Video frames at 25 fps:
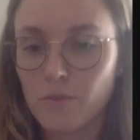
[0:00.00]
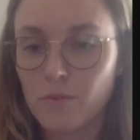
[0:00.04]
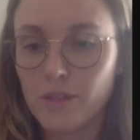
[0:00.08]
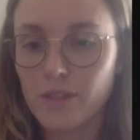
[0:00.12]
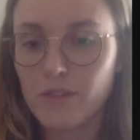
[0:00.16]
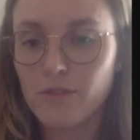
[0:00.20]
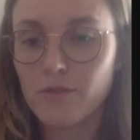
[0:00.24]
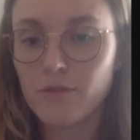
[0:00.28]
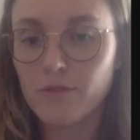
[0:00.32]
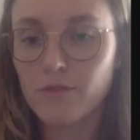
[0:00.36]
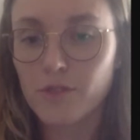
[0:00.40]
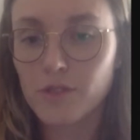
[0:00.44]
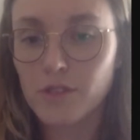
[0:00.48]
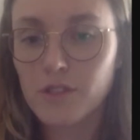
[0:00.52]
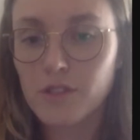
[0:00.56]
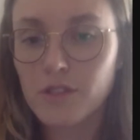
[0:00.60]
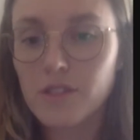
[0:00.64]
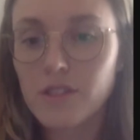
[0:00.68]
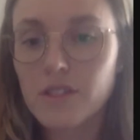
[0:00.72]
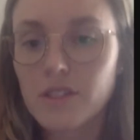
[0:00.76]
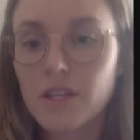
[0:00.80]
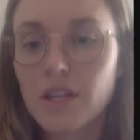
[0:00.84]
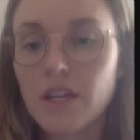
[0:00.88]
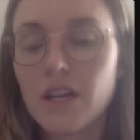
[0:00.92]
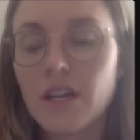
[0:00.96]
But
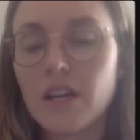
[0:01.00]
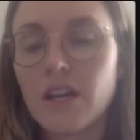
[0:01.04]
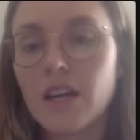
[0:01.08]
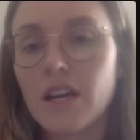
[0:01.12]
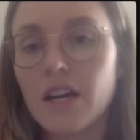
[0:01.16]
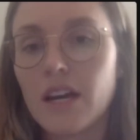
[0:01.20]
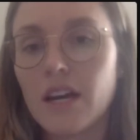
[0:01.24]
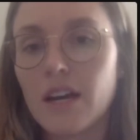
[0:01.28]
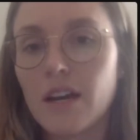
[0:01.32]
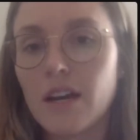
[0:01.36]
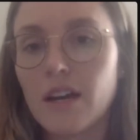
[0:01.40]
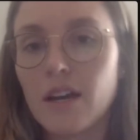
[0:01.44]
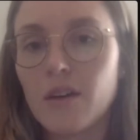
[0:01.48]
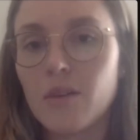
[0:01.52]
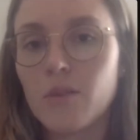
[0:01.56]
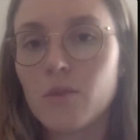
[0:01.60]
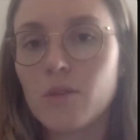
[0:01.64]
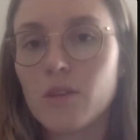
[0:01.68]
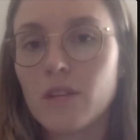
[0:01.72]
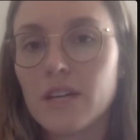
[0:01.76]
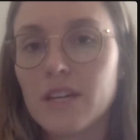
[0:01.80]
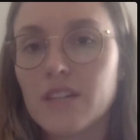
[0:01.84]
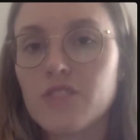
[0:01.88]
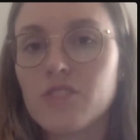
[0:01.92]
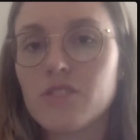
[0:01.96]
first, I would
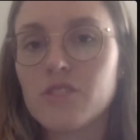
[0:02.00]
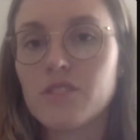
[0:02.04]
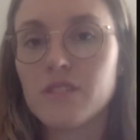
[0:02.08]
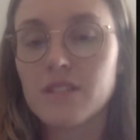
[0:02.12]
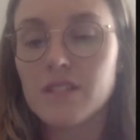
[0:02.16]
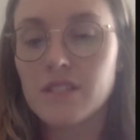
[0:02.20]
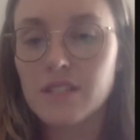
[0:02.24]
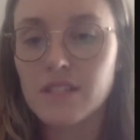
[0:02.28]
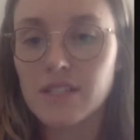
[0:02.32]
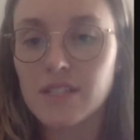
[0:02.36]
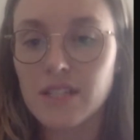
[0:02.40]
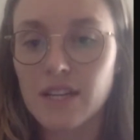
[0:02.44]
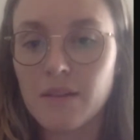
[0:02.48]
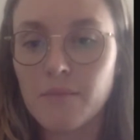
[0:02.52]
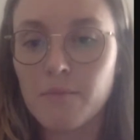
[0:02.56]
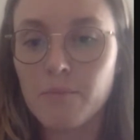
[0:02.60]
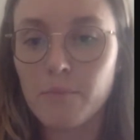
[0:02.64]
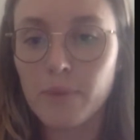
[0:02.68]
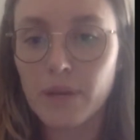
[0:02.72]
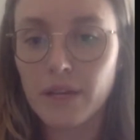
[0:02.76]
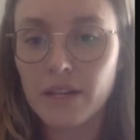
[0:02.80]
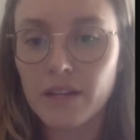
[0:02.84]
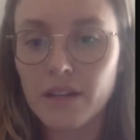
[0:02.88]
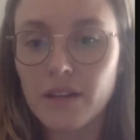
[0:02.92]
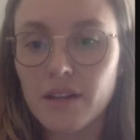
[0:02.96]
like to understand
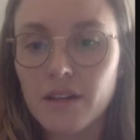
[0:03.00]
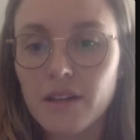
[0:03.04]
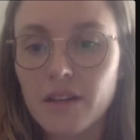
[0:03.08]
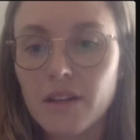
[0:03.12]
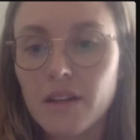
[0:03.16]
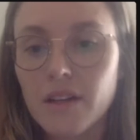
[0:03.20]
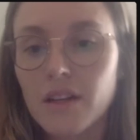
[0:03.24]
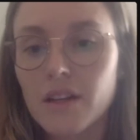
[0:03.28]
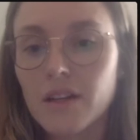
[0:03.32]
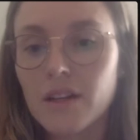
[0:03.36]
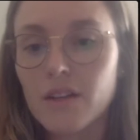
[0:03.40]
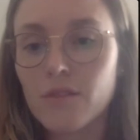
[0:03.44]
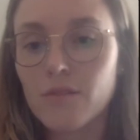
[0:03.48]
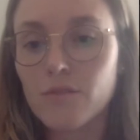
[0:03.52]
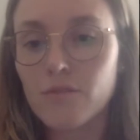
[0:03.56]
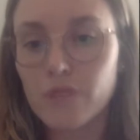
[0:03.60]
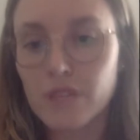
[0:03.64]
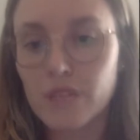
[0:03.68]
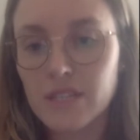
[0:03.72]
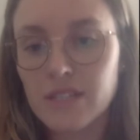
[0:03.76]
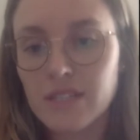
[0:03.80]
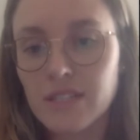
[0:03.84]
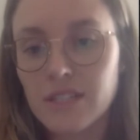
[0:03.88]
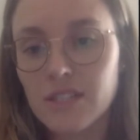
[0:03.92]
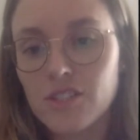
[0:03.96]
better
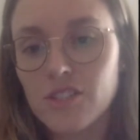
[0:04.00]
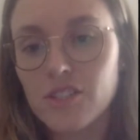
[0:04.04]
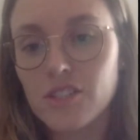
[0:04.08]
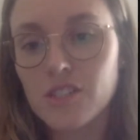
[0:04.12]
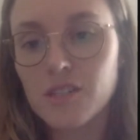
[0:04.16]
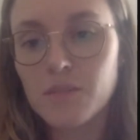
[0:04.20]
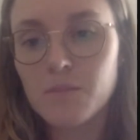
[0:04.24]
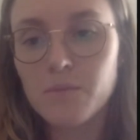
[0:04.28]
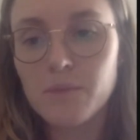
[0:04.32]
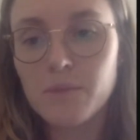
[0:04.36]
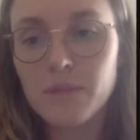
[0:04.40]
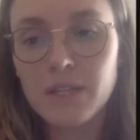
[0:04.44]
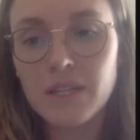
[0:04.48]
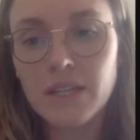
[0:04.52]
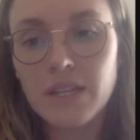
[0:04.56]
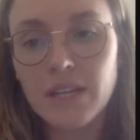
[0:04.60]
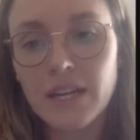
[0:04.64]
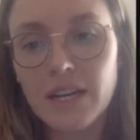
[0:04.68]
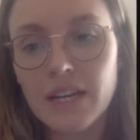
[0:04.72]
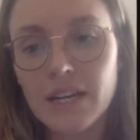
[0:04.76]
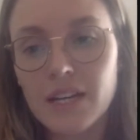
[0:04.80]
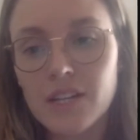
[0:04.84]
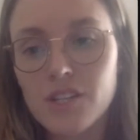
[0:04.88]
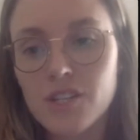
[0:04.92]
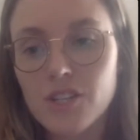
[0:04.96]
REST HTTP
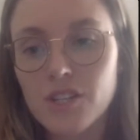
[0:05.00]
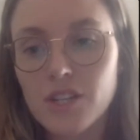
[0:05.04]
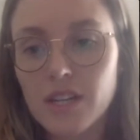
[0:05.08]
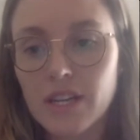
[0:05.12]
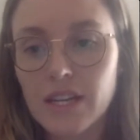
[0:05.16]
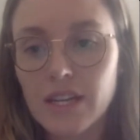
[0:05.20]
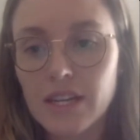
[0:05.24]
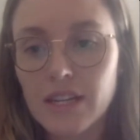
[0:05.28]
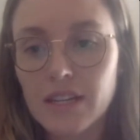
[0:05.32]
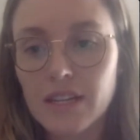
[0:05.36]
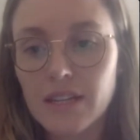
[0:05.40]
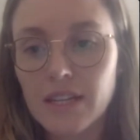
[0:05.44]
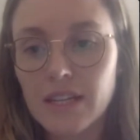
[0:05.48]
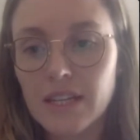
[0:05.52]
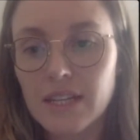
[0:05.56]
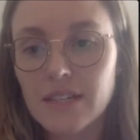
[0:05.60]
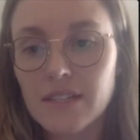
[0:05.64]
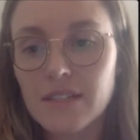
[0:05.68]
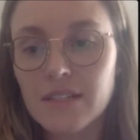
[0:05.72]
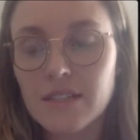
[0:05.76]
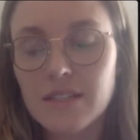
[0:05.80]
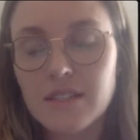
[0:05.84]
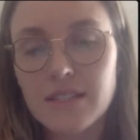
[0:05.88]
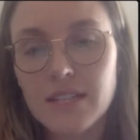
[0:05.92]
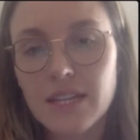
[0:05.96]
cache and
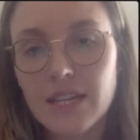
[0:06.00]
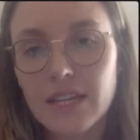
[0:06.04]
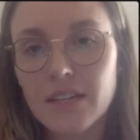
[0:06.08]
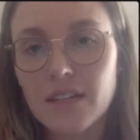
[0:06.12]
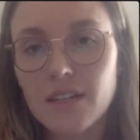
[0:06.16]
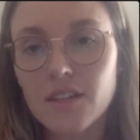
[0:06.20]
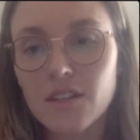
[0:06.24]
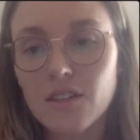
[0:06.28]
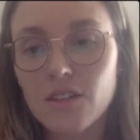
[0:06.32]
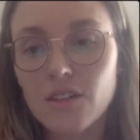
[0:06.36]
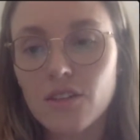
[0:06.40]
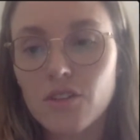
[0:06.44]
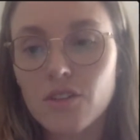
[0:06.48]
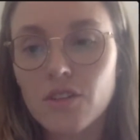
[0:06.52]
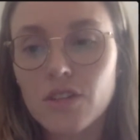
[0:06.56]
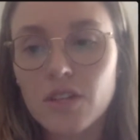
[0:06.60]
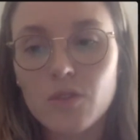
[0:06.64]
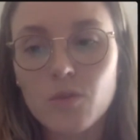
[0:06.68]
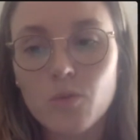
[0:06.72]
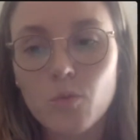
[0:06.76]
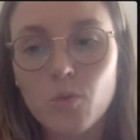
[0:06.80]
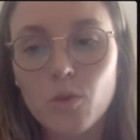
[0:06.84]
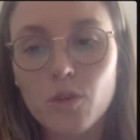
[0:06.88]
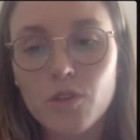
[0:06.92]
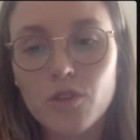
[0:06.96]
then take a look at
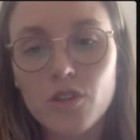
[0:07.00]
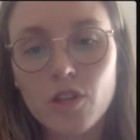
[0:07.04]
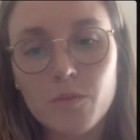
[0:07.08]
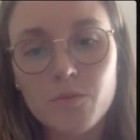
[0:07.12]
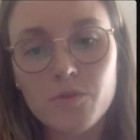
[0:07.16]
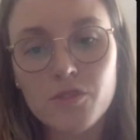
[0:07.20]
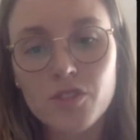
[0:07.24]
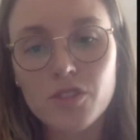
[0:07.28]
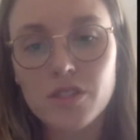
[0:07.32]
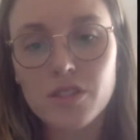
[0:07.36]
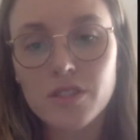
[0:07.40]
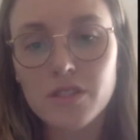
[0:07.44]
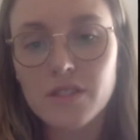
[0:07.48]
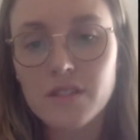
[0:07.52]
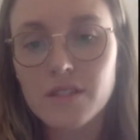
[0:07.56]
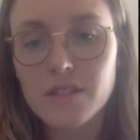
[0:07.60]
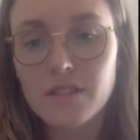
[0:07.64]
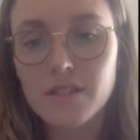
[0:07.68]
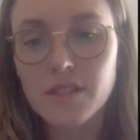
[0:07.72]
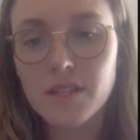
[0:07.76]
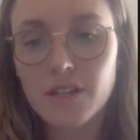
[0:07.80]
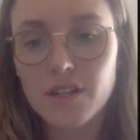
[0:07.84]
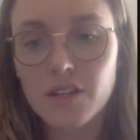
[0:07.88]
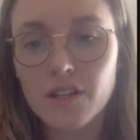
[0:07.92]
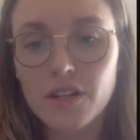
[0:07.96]
what options
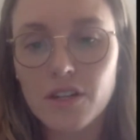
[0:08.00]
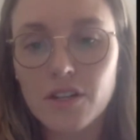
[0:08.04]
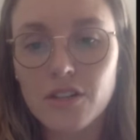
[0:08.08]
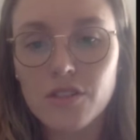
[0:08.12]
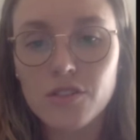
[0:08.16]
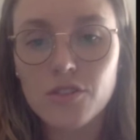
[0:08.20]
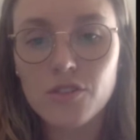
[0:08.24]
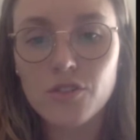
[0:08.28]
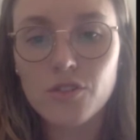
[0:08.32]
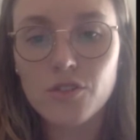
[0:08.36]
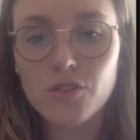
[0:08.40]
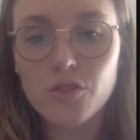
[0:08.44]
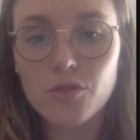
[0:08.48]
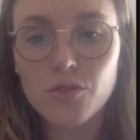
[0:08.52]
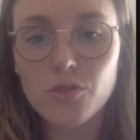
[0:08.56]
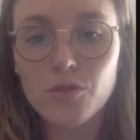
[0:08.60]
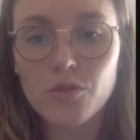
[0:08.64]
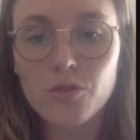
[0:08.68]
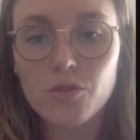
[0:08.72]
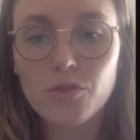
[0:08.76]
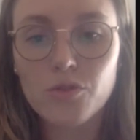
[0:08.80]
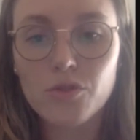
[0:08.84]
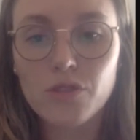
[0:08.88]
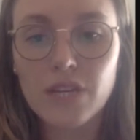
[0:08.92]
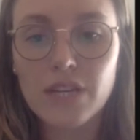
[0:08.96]
there are
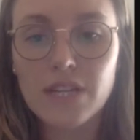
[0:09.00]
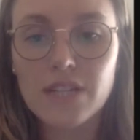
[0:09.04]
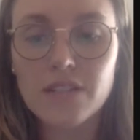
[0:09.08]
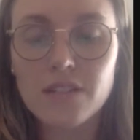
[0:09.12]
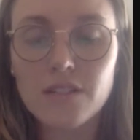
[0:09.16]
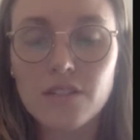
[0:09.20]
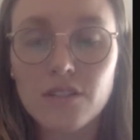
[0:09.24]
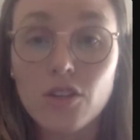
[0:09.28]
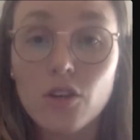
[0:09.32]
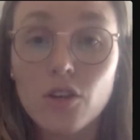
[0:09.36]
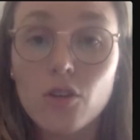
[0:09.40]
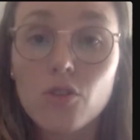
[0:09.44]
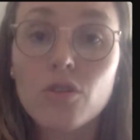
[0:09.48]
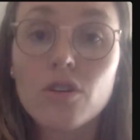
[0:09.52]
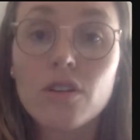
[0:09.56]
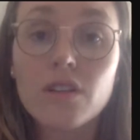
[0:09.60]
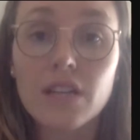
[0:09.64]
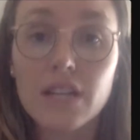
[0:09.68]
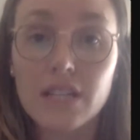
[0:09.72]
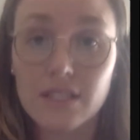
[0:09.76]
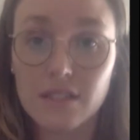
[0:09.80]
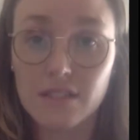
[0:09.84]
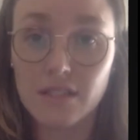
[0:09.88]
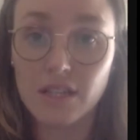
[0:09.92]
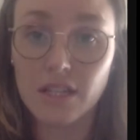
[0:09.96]
to create a
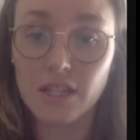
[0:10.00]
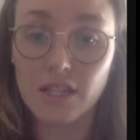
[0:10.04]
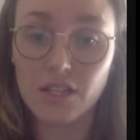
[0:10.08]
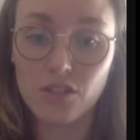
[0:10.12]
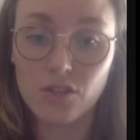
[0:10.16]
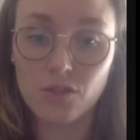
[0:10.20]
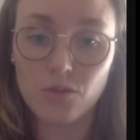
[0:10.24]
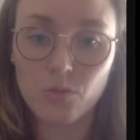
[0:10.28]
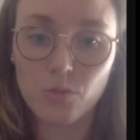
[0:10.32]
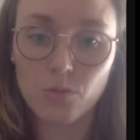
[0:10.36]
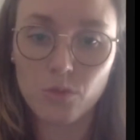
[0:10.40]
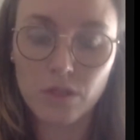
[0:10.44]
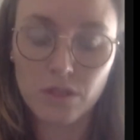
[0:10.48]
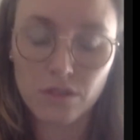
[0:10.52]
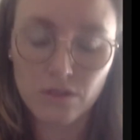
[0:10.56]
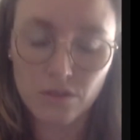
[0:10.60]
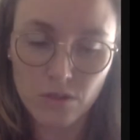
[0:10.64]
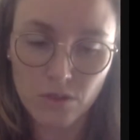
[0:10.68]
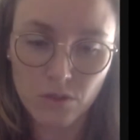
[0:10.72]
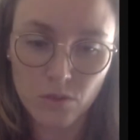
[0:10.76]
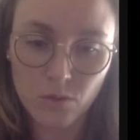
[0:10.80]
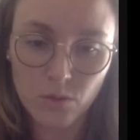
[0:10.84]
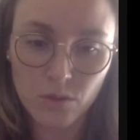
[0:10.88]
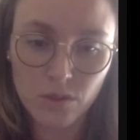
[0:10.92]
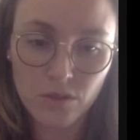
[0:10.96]
localized cache with
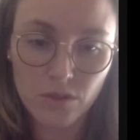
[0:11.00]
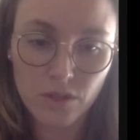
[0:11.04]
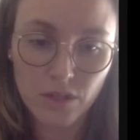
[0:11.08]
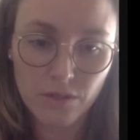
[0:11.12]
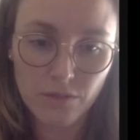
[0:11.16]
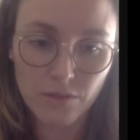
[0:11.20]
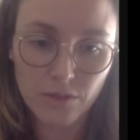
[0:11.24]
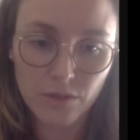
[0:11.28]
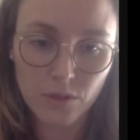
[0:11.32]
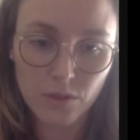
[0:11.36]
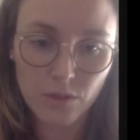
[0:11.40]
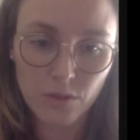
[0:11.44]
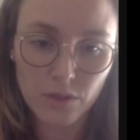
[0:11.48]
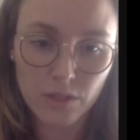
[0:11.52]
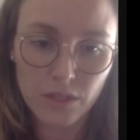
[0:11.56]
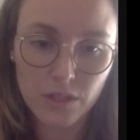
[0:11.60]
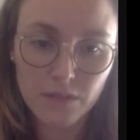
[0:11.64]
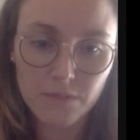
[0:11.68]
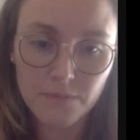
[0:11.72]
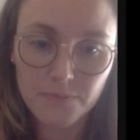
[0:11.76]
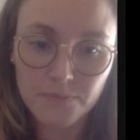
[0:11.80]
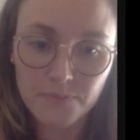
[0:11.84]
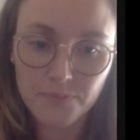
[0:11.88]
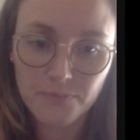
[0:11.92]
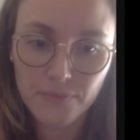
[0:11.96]
GraphQL.
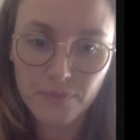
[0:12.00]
